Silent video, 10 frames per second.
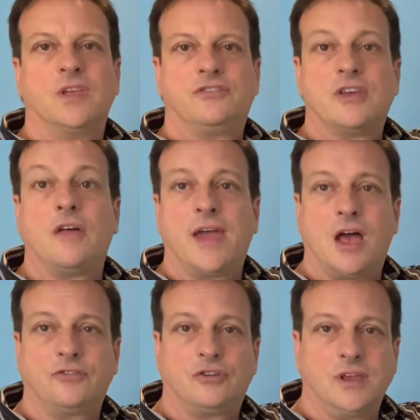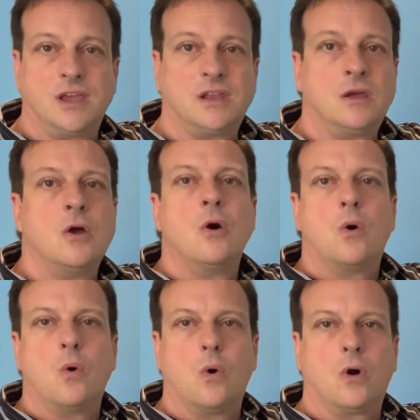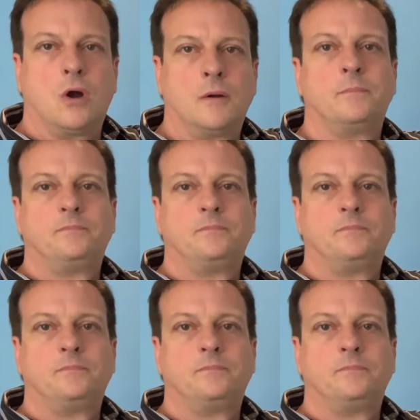sell the house you're in or